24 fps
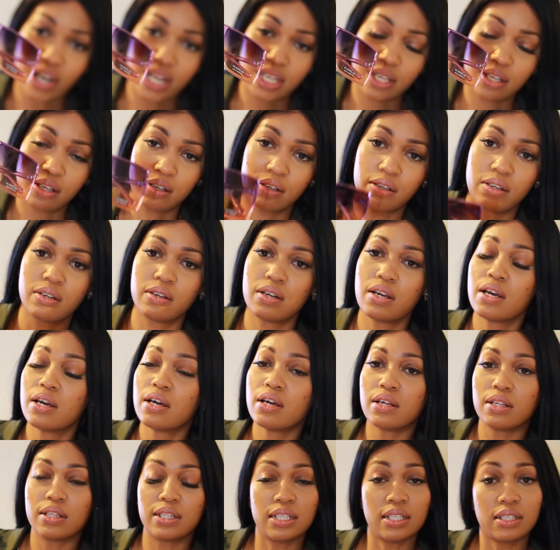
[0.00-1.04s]
right here.
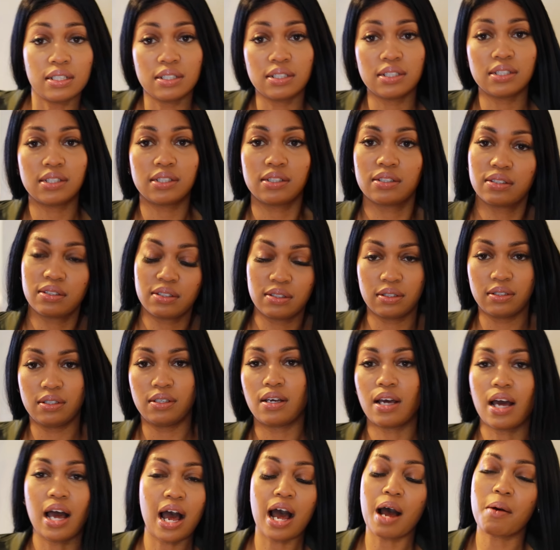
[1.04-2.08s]
These,
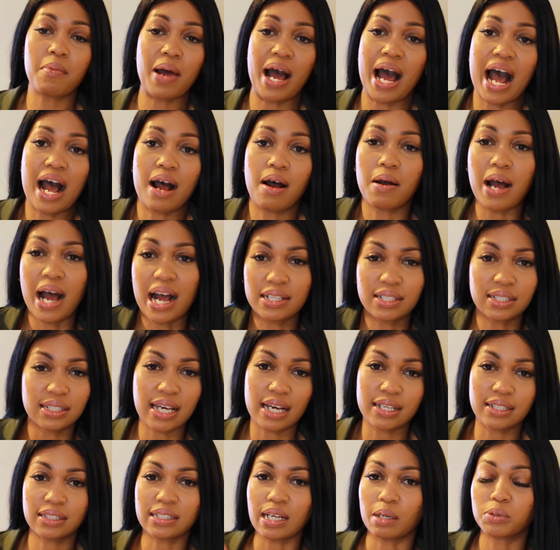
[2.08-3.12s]
I'm, I, I just
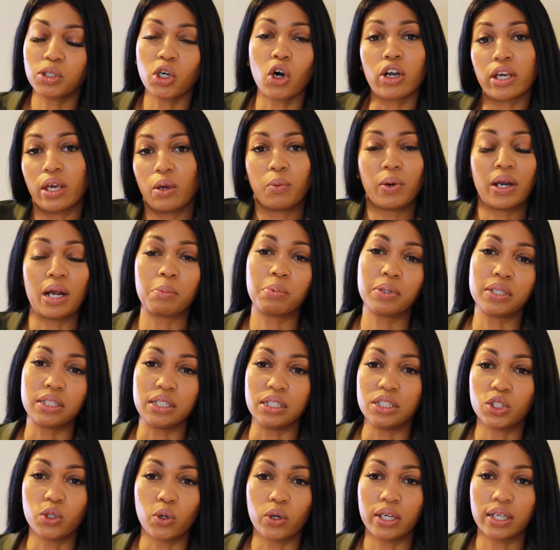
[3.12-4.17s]
gotta stop talking when I put
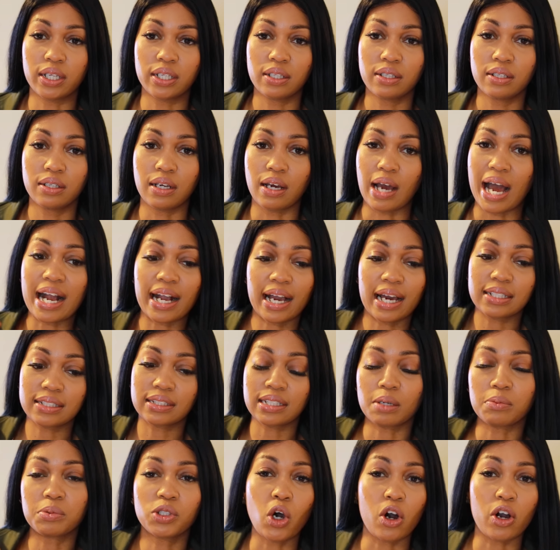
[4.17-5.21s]
these on. I gotta
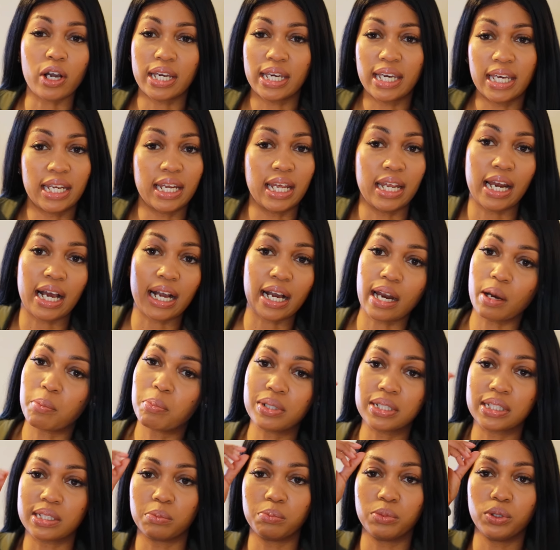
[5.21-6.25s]
stop talking and I gotta
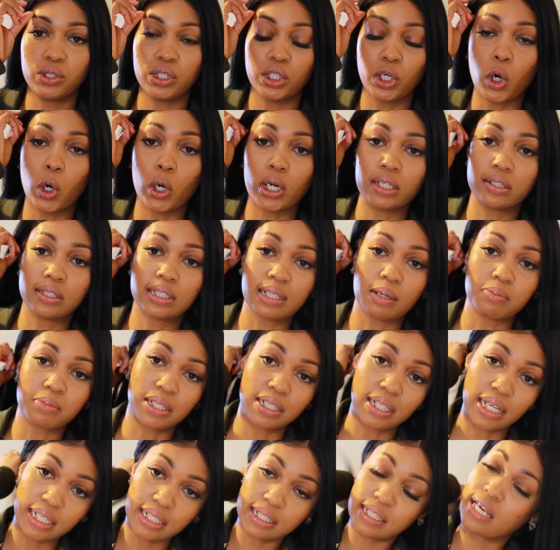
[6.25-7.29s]
put some music on or
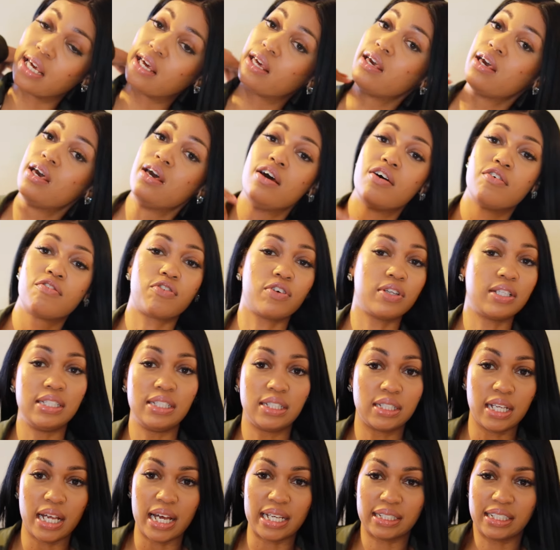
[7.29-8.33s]
something like that for
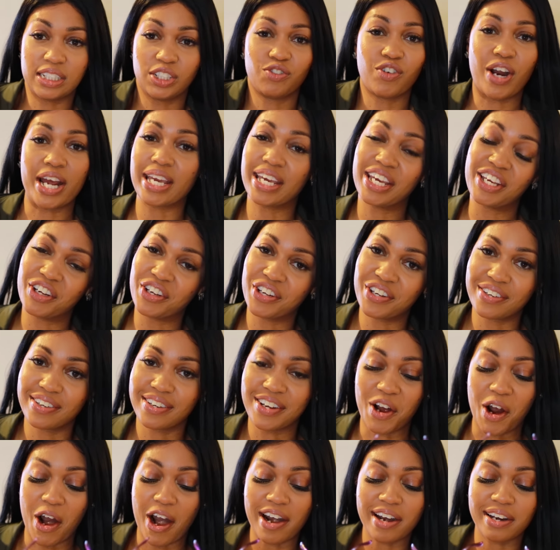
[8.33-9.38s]
these glasses right here.
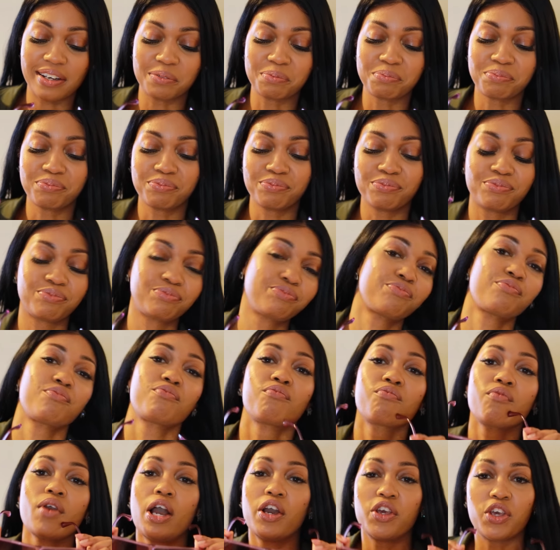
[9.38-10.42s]
All right,
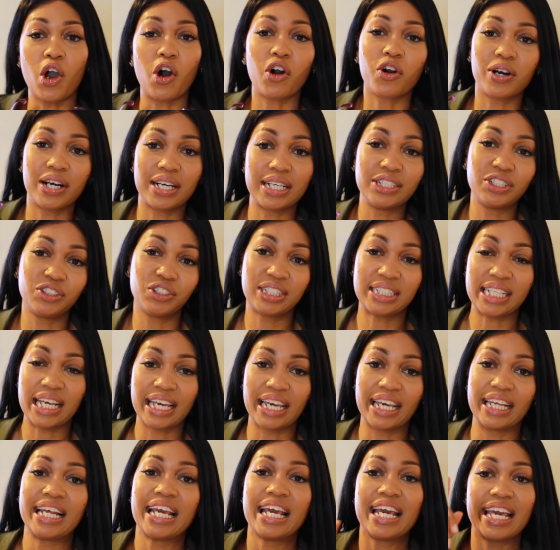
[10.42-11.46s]
y'all gonna
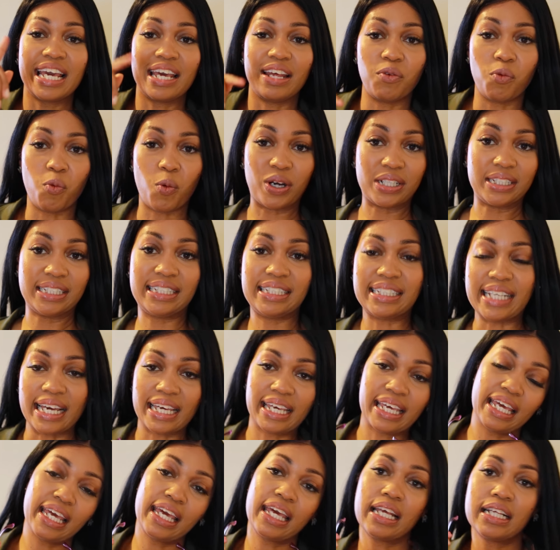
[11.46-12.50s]
understand in one
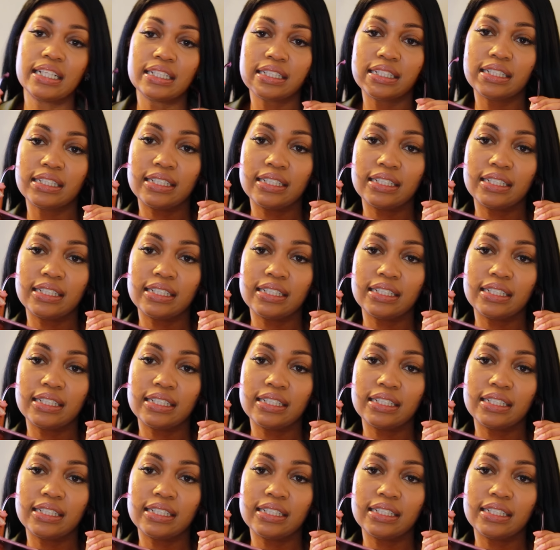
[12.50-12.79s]
second.